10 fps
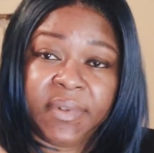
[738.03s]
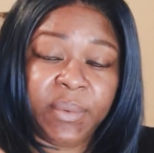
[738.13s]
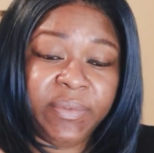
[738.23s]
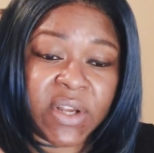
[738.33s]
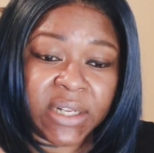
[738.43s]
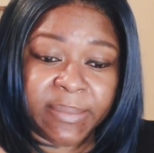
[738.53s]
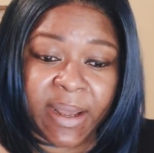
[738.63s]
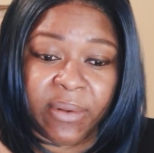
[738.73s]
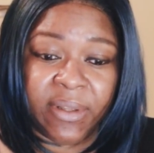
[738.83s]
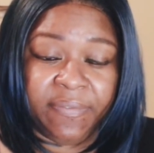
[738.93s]
We've talked
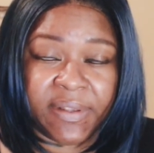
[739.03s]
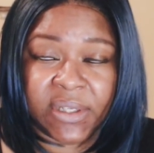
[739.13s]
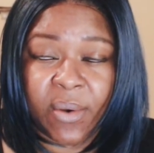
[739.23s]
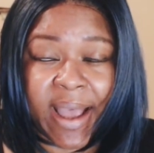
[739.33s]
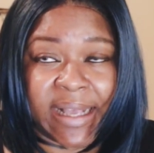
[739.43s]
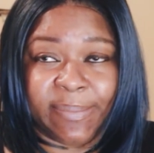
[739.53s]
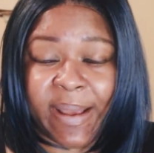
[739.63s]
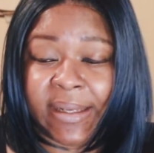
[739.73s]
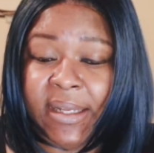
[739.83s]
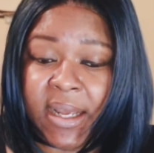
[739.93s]
about the physical
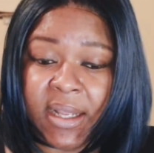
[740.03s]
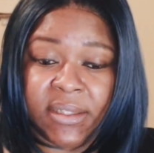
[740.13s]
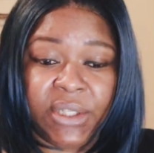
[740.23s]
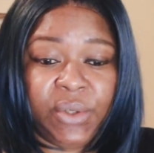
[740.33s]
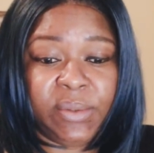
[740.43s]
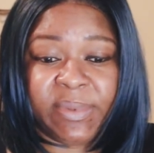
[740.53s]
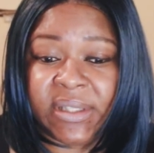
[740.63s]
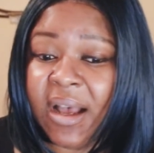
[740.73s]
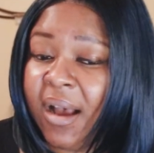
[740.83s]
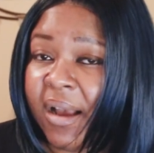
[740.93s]
aspect, to use
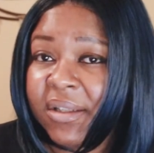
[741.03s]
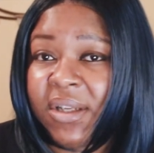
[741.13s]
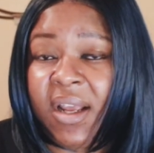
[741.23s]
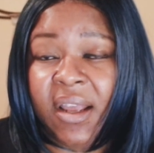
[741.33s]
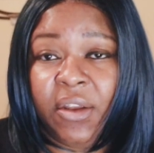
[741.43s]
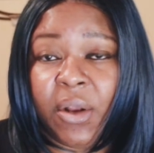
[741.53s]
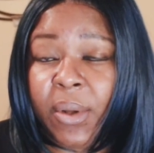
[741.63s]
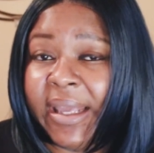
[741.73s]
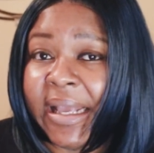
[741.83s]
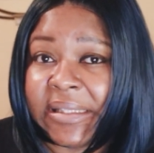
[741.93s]
massage, you
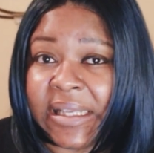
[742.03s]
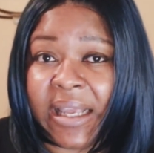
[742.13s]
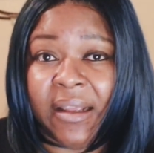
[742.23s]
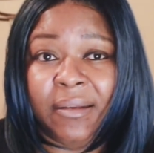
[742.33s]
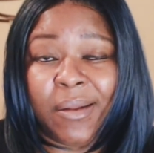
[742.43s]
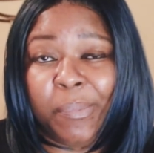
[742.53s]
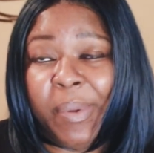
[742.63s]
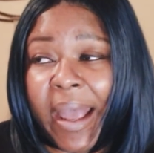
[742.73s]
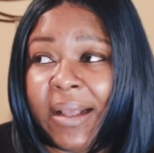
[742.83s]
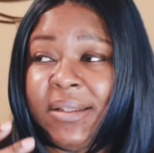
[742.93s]
know, kissing, you know,
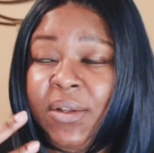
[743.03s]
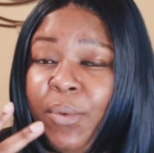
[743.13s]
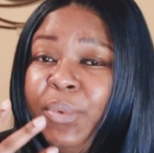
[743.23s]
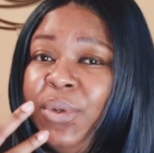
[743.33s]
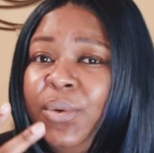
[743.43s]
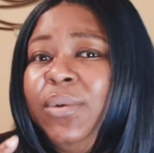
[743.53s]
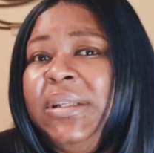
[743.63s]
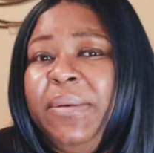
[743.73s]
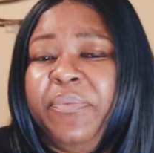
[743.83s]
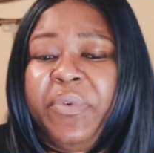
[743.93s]
pecks, you know, do
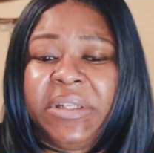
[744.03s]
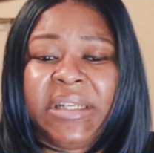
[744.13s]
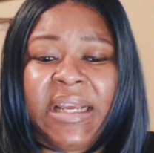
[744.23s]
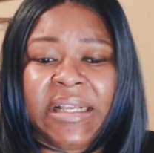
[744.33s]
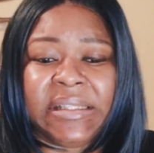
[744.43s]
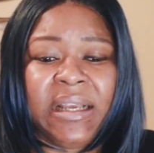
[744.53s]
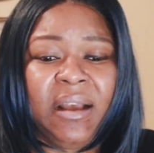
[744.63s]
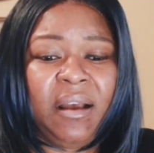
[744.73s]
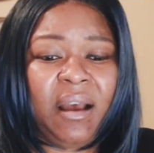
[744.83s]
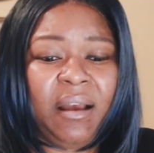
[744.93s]
deep French kiss,
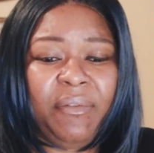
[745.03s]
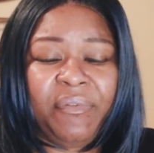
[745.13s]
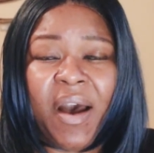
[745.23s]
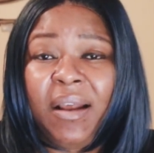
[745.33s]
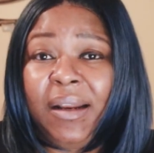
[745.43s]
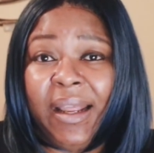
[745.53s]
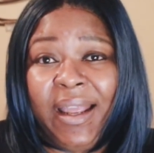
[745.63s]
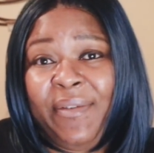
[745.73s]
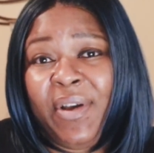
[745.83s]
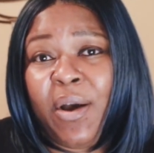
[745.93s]
uh, fondling,
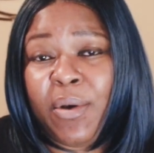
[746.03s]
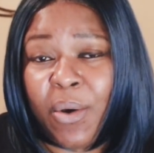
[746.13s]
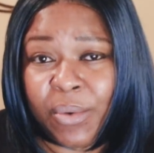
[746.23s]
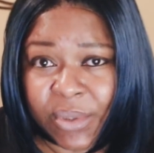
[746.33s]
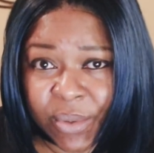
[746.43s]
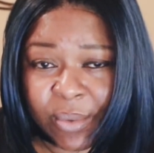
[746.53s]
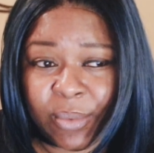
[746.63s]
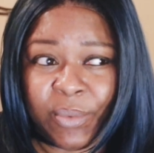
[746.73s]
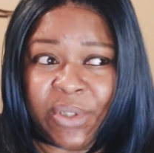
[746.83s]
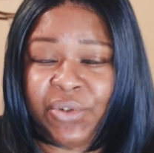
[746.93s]
even go old
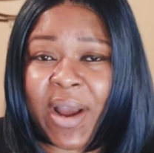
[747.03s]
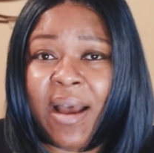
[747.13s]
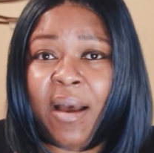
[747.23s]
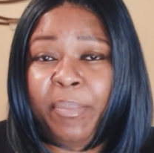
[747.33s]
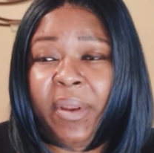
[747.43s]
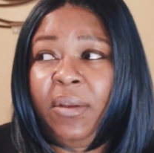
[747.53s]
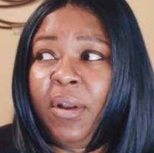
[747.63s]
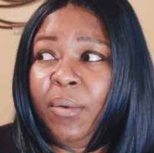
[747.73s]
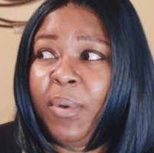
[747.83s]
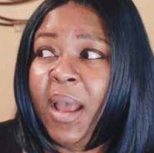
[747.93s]
school dry humping, you
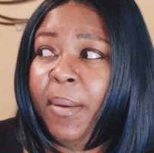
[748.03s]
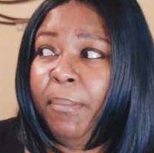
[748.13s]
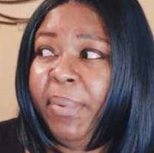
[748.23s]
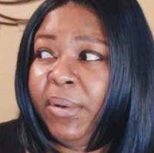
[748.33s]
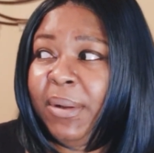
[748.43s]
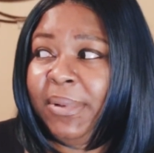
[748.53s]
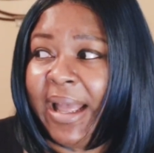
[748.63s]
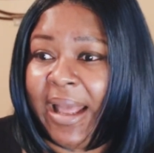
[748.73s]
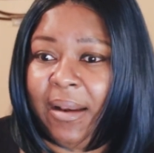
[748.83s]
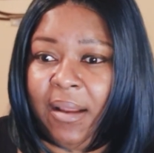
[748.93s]
know, build up
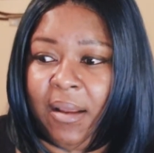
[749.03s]
that